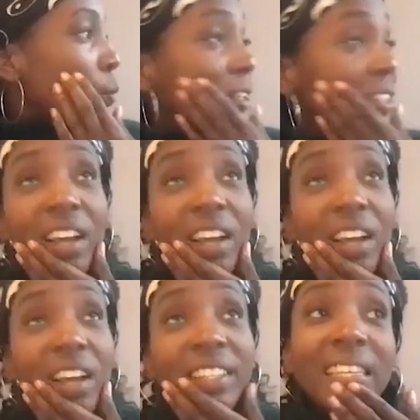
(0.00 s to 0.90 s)
One
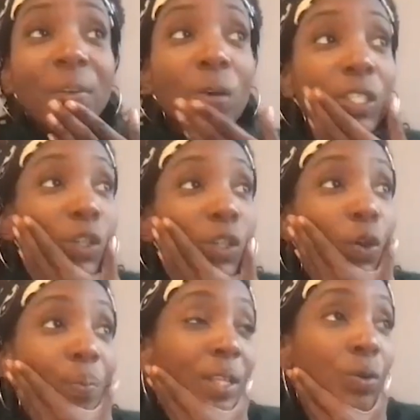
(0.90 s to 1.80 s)
certainty in one's
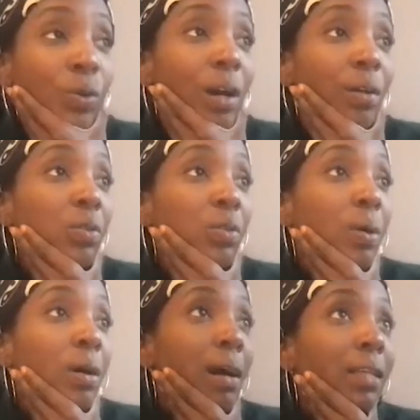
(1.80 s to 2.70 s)
own mental health as
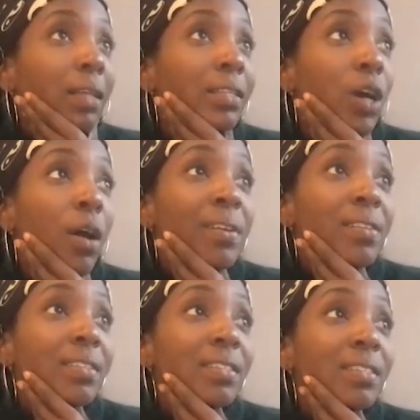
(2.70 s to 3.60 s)
well, how that
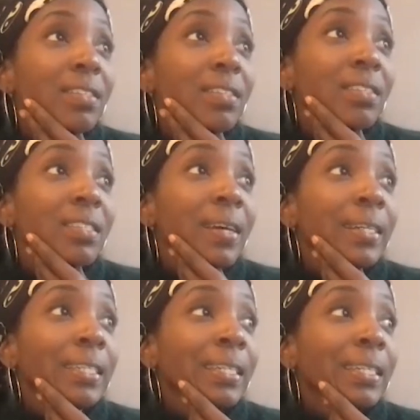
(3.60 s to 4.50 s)
determines
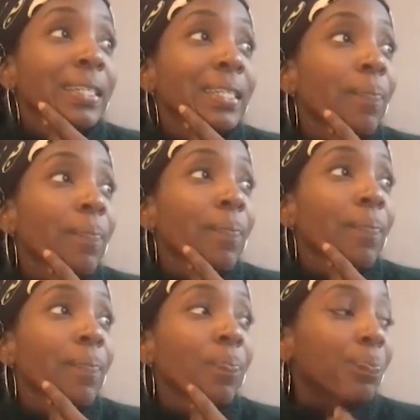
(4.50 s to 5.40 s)
uh,
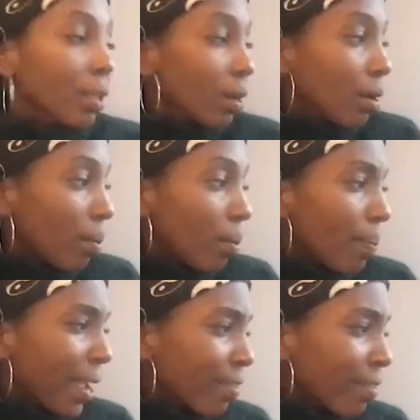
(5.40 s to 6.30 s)

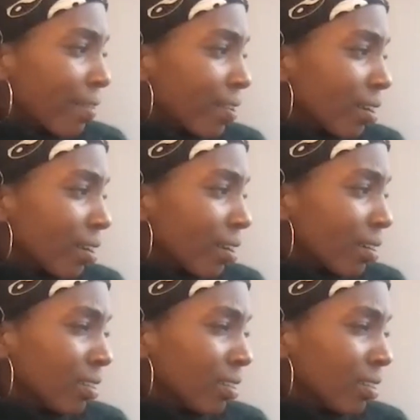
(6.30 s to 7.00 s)
behavior.